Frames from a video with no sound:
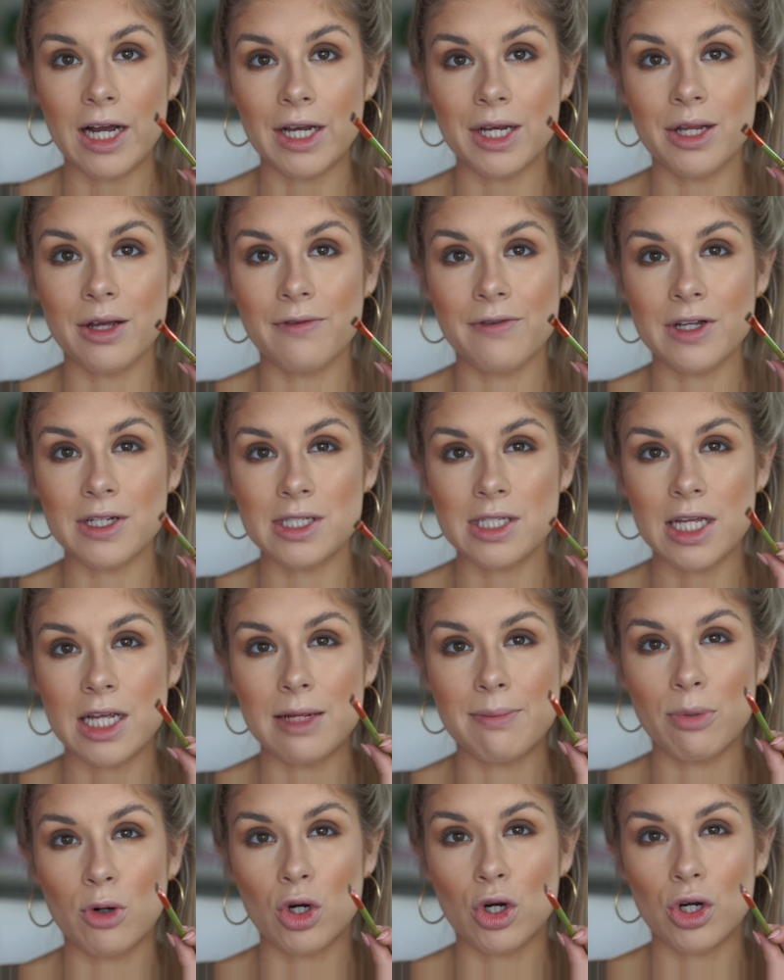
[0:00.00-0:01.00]
kind of
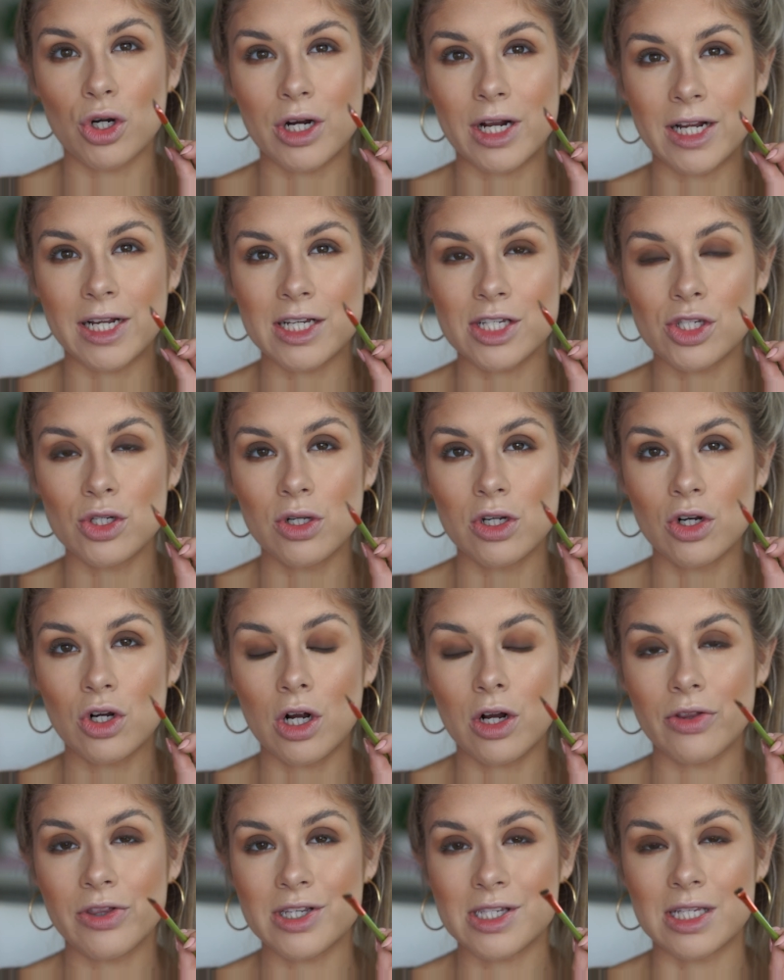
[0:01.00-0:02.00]
tapered, I guess you could
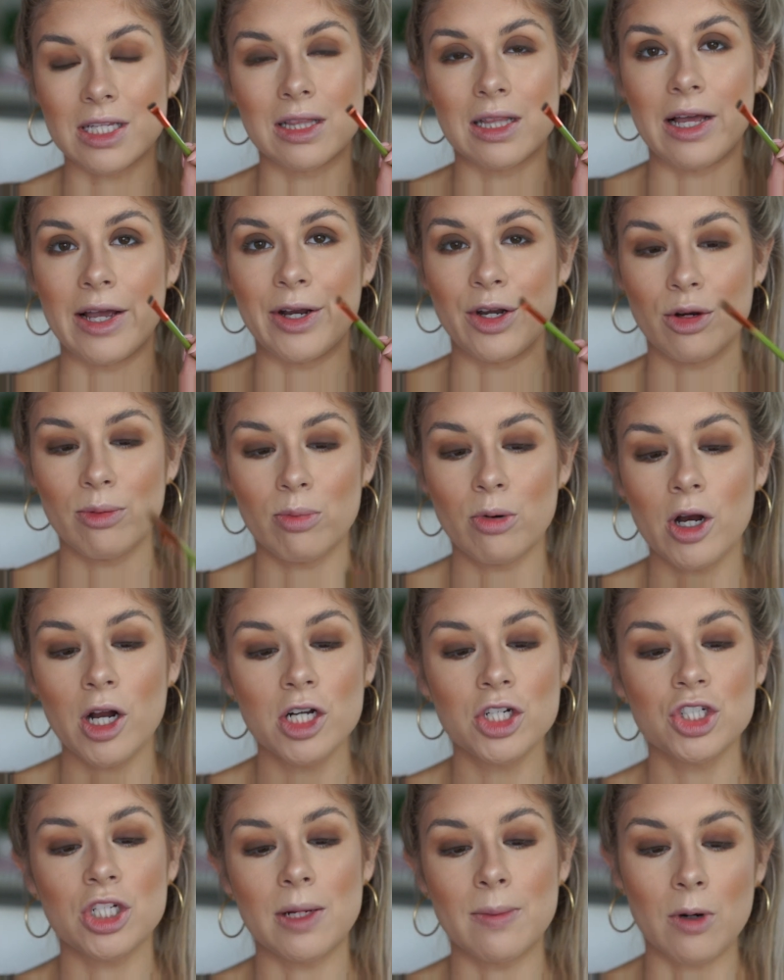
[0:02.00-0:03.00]
call this a liner brush.